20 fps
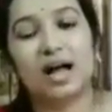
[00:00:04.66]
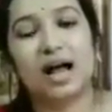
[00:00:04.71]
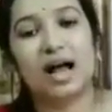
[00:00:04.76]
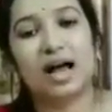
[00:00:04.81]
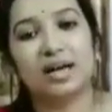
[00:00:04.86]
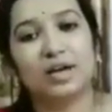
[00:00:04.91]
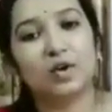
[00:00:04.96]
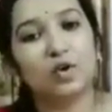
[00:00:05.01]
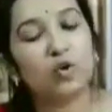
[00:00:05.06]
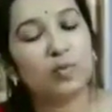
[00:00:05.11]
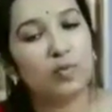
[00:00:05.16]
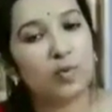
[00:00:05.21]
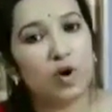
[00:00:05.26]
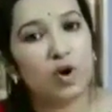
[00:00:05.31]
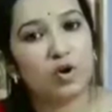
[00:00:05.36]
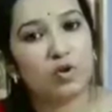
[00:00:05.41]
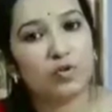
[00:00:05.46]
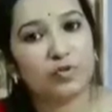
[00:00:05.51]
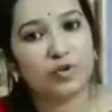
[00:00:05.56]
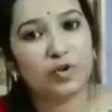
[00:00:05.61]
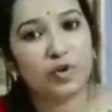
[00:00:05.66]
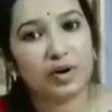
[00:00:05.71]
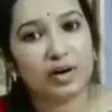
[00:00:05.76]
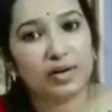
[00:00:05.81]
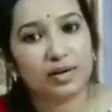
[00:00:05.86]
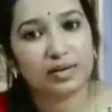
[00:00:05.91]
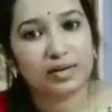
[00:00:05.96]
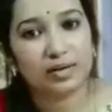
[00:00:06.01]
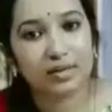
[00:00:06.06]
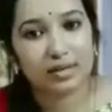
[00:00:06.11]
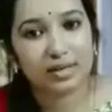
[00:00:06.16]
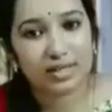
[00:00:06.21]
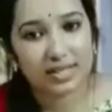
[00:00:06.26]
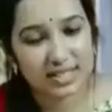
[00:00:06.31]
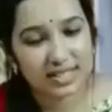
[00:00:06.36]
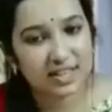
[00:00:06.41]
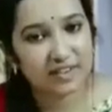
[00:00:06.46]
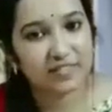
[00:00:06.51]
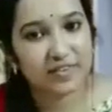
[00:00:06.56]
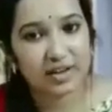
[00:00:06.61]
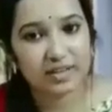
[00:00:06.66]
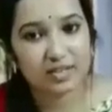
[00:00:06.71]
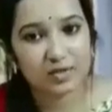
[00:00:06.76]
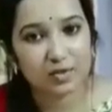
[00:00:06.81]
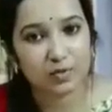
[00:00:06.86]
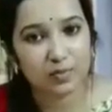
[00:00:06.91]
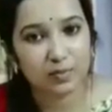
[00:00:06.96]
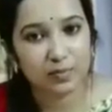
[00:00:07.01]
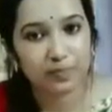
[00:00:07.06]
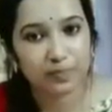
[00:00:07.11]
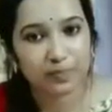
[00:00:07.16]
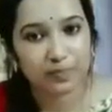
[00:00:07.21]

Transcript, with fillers: I hope all of you are safe at home.